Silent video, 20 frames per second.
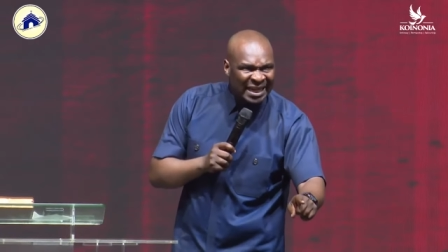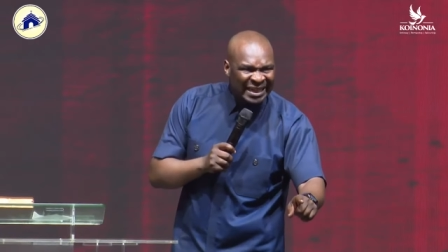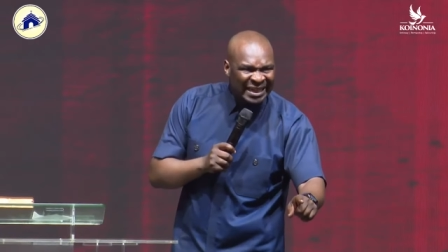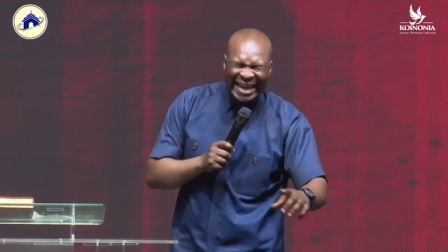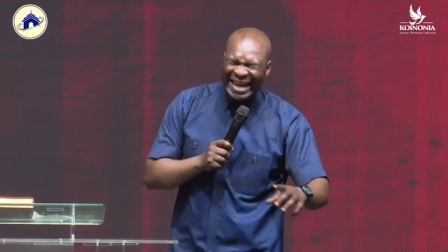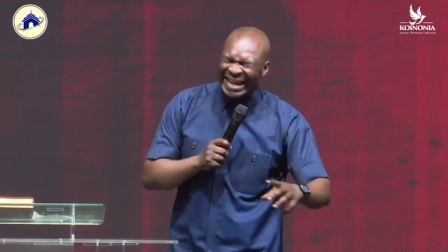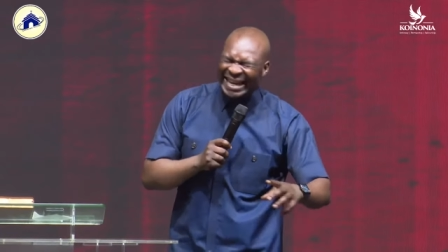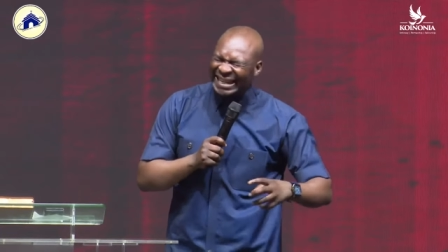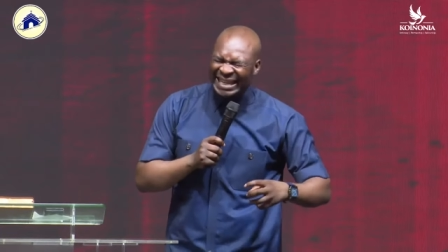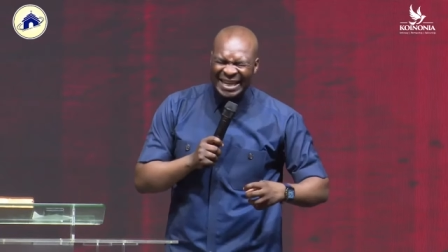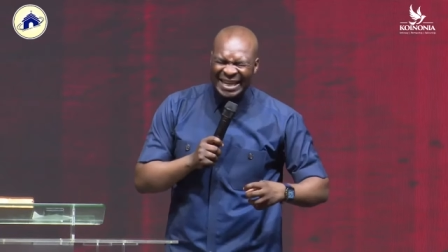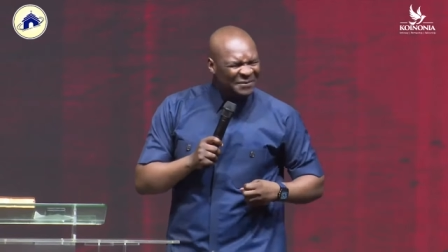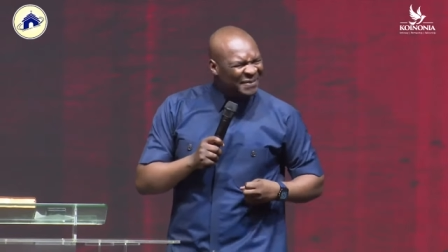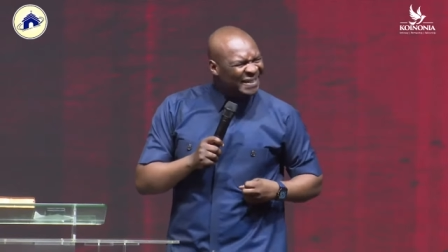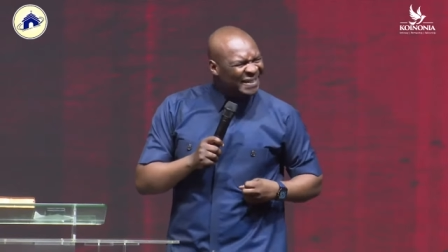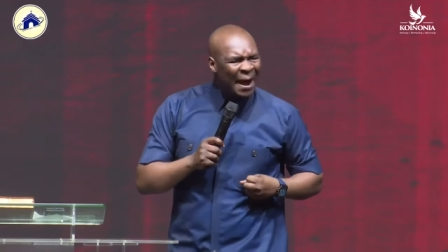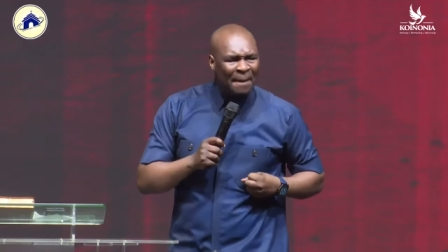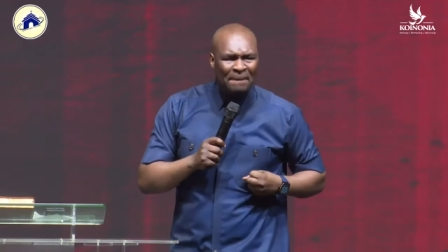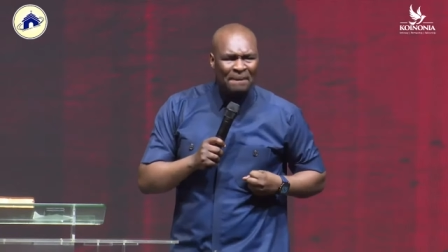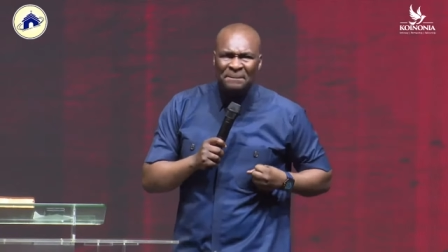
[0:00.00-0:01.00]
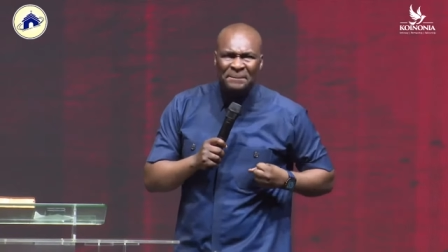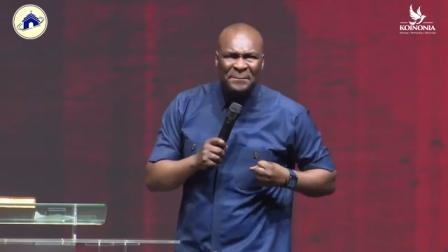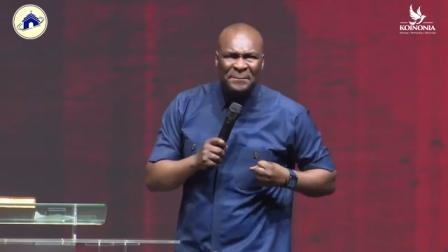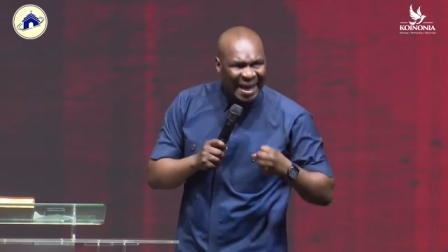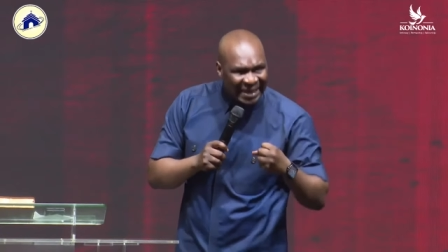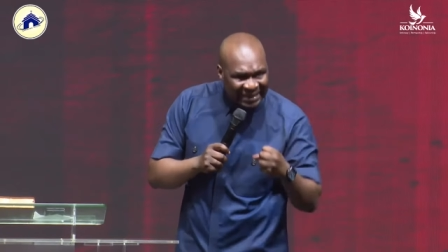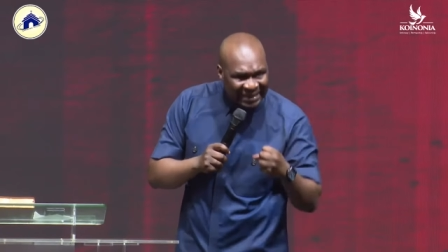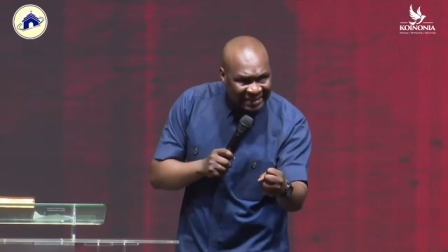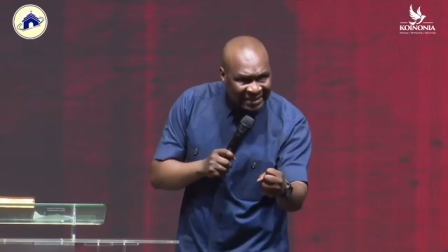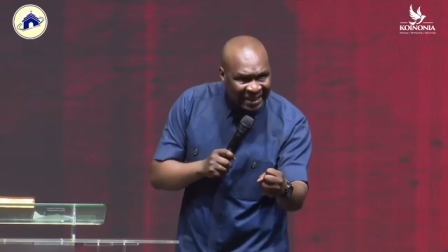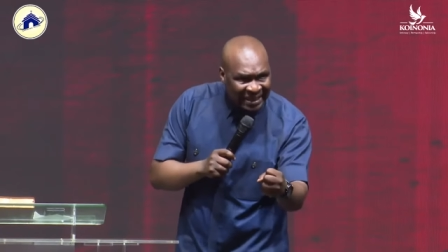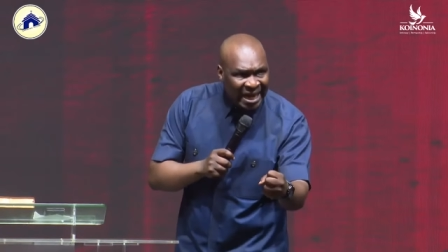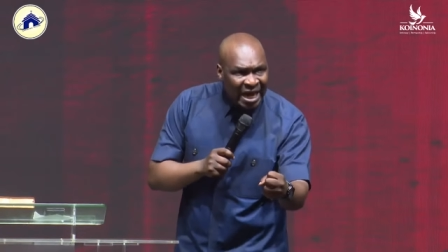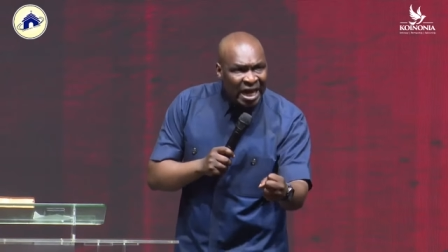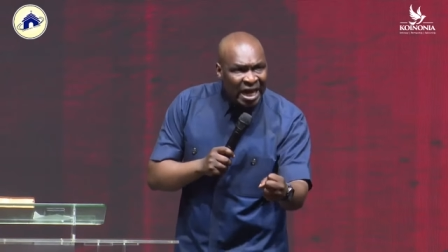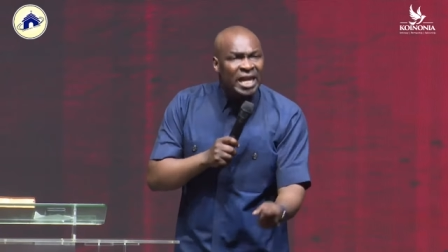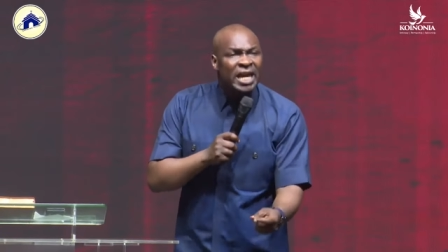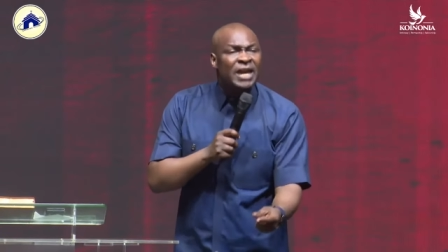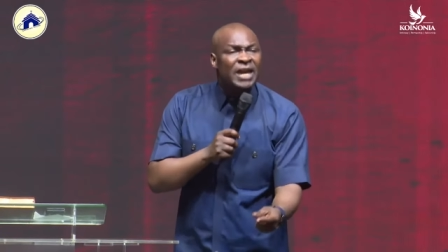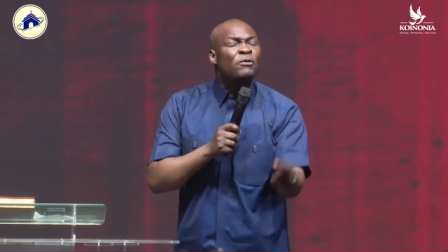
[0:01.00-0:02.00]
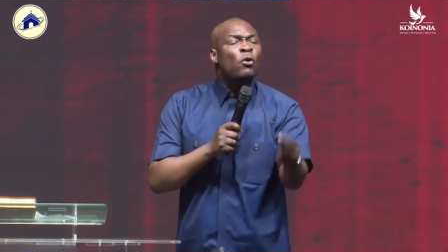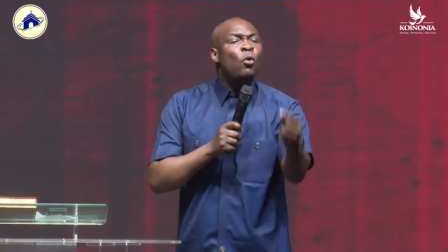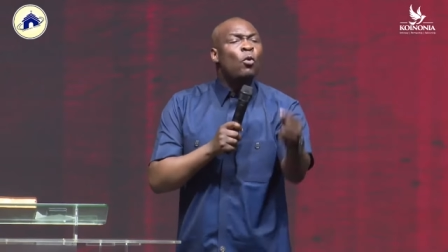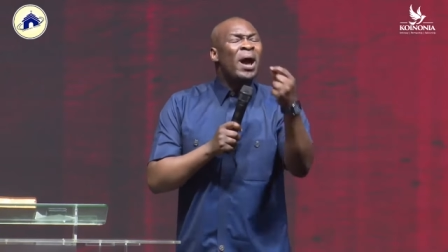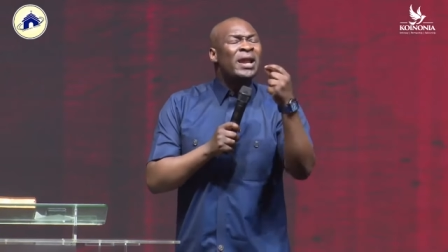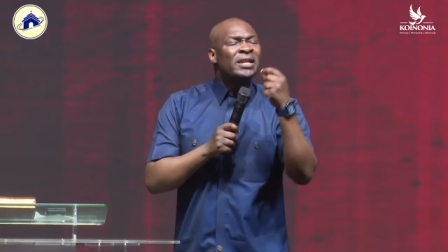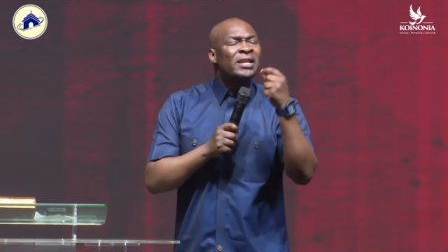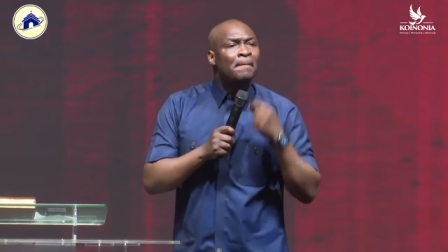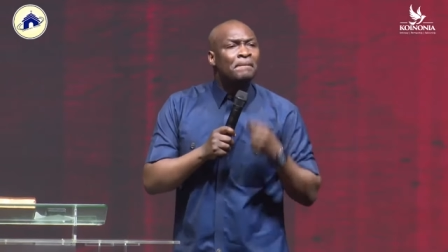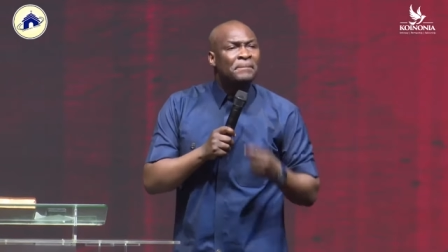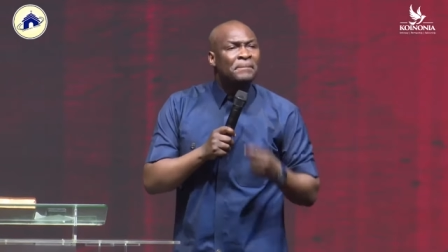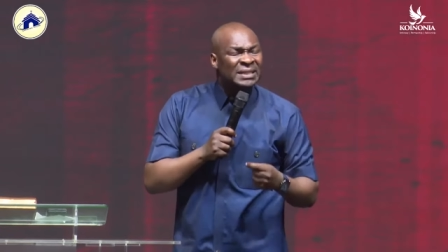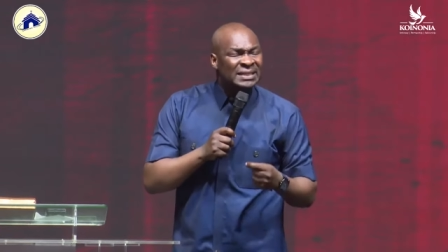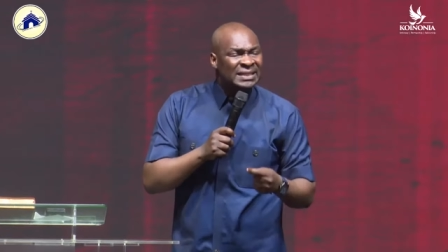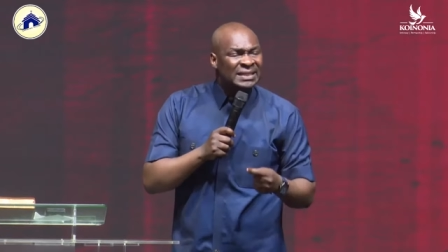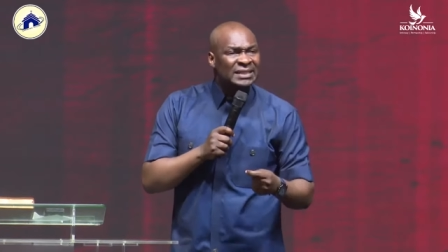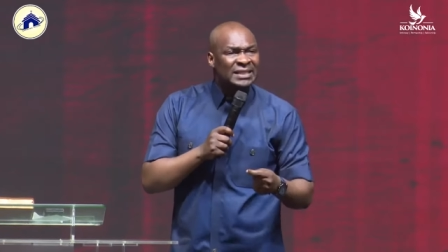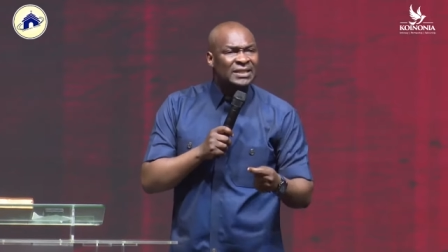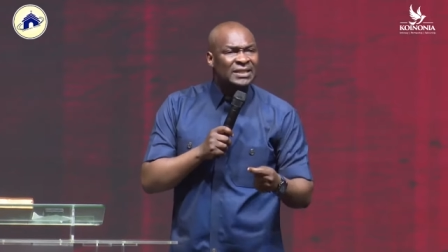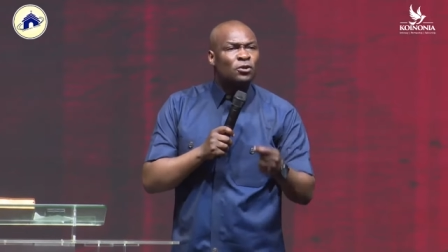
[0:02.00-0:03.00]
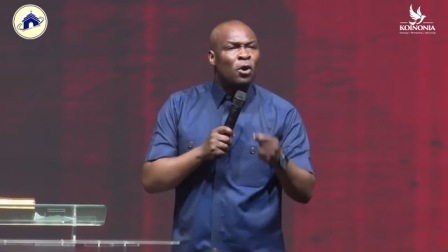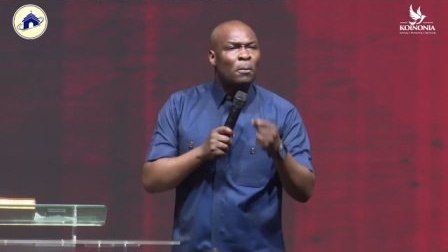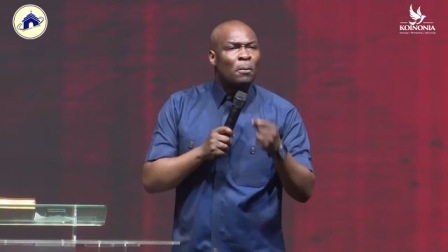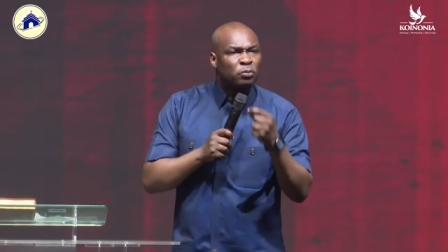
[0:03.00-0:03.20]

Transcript: They give their best. Even when the business is not